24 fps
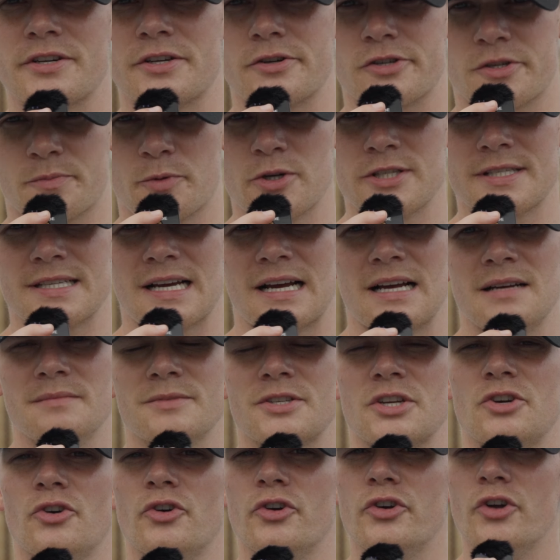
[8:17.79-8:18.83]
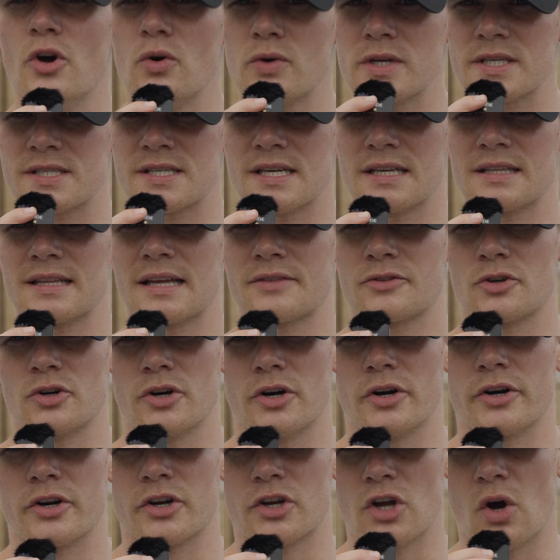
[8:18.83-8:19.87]
your sprint times and you're noticing that
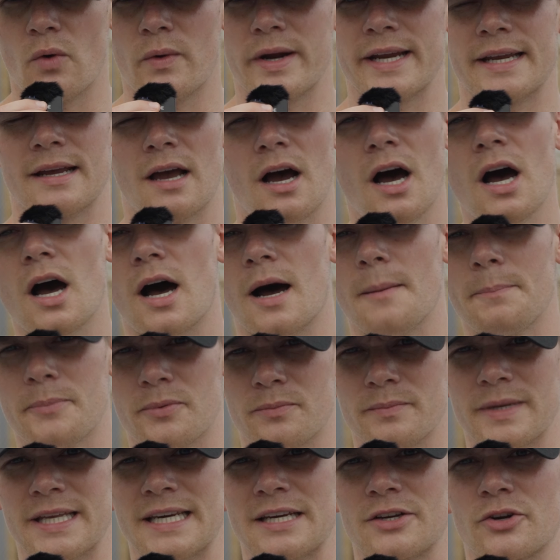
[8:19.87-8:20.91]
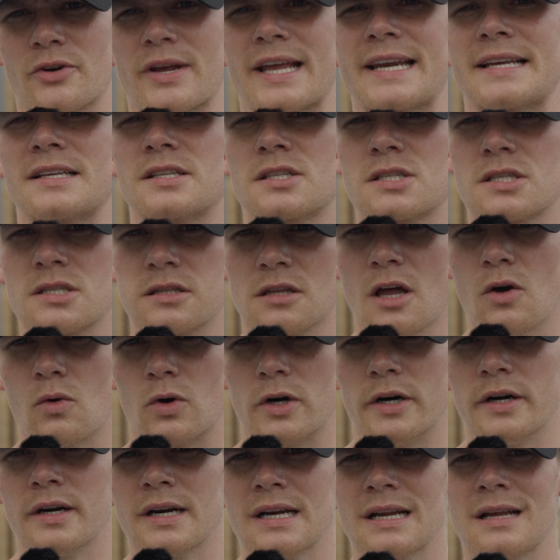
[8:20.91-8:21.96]
they're going up, meaning you're getting
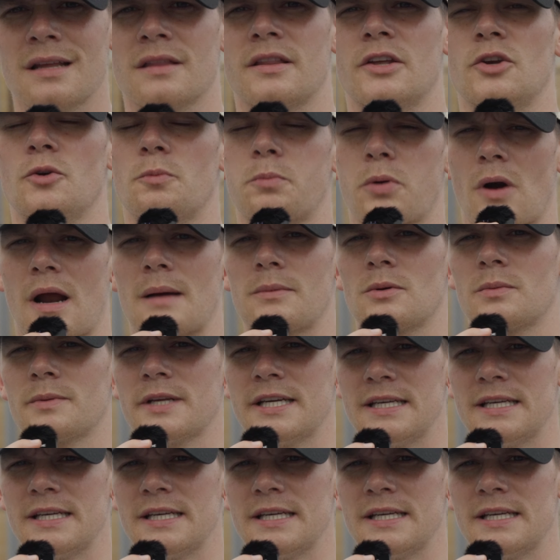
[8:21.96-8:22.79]
slower, then you probably